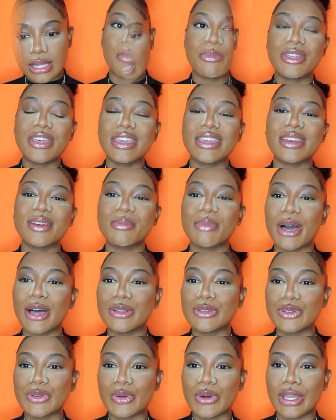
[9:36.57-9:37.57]
Like, thinking
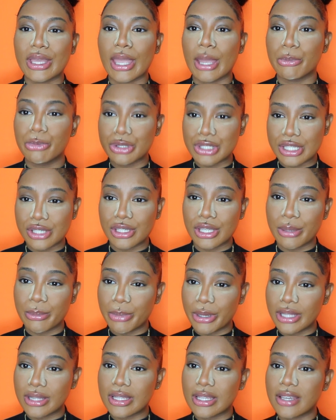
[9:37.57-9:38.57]
about doing a Brazilian
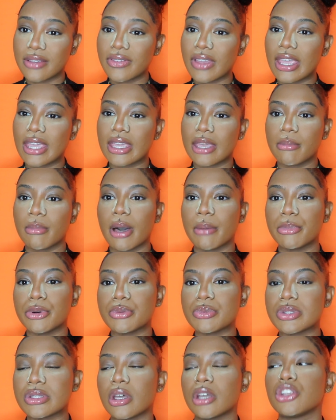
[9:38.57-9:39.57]
butt lift and get my
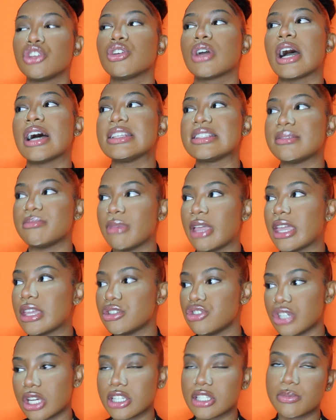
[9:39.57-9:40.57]
boobs done. You guys
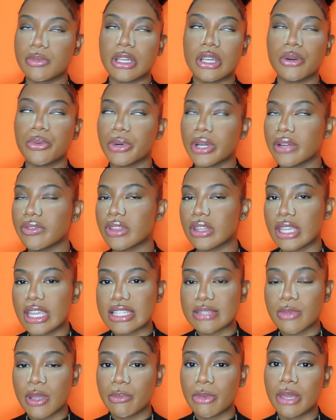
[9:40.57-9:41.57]
may judge me or whatever the
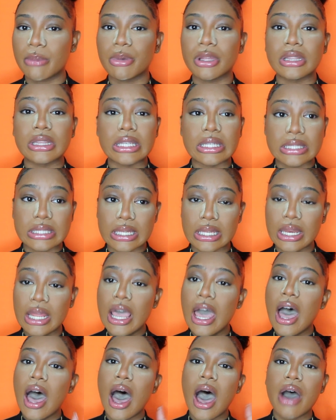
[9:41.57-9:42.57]
case may be, but listen,
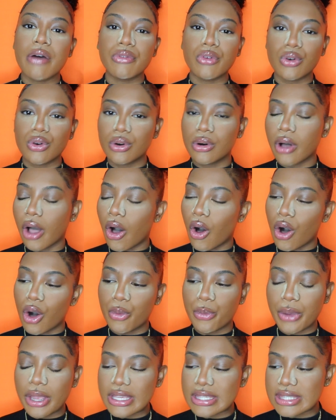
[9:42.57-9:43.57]
I've
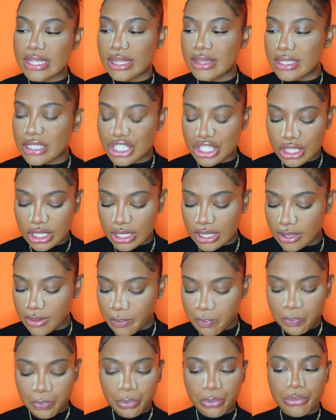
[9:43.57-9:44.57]
always said this
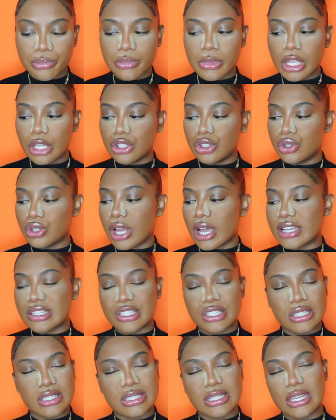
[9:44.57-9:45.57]
shit. you
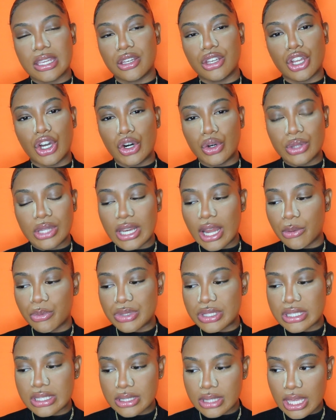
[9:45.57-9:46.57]
guys just didn't know that I
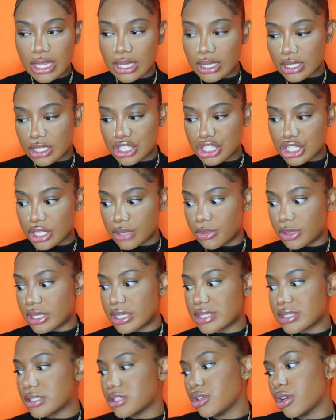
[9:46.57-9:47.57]
was thinking this shit
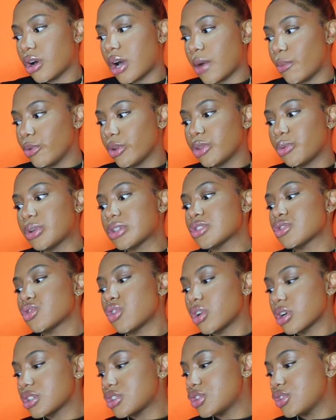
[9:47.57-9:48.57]
because, you know, I really wasn't
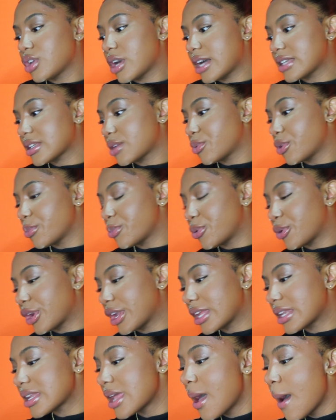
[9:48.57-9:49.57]
talking to you guys at one
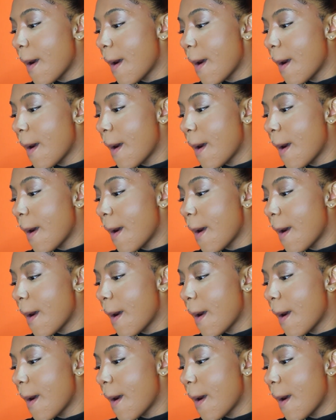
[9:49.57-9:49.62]
point.